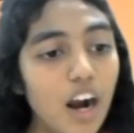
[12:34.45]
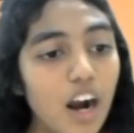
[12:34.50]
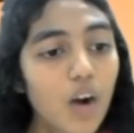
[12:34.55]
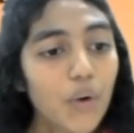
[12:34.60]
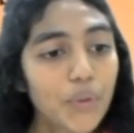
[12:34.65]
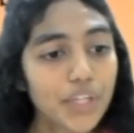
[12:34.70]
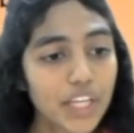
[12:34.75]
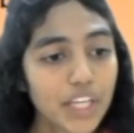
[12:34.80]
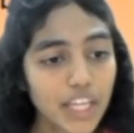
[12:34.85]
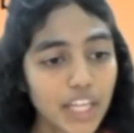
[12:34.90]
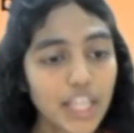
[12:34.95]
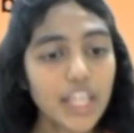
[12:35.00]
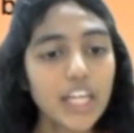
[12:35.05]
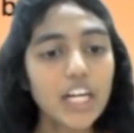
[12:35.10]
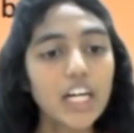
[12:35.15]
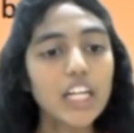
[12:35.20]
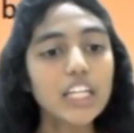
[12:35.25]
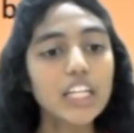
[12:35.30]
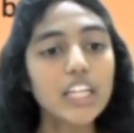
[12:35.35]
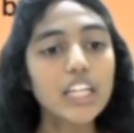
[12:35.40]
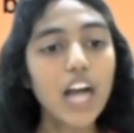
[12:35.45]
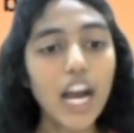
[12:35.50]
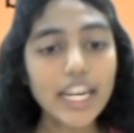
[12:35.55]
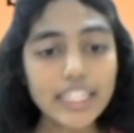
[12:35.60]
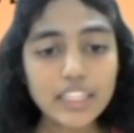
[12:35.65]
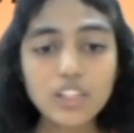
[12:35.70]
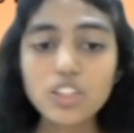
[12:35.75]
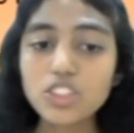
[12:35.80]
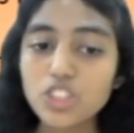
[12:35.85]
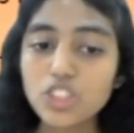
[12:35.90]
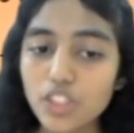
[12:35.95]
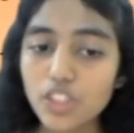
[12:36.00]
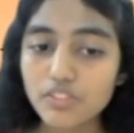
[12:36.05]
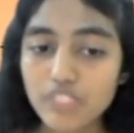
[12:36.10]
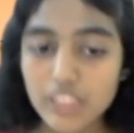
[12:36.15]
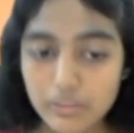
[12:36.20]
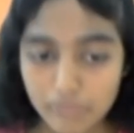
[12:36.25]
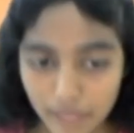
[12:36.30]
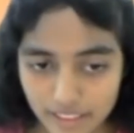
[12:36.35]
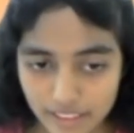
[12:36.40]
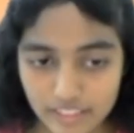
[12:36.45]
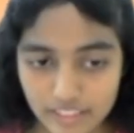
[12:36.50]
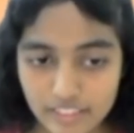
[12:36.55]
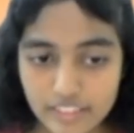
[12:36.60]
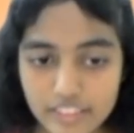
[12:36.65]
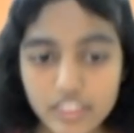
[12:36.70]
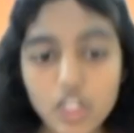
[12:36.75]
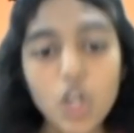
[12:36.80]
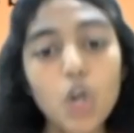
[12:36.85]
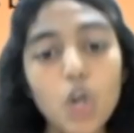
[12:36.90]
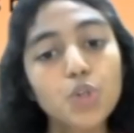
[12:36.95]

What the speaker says: Okay, the ideology of this method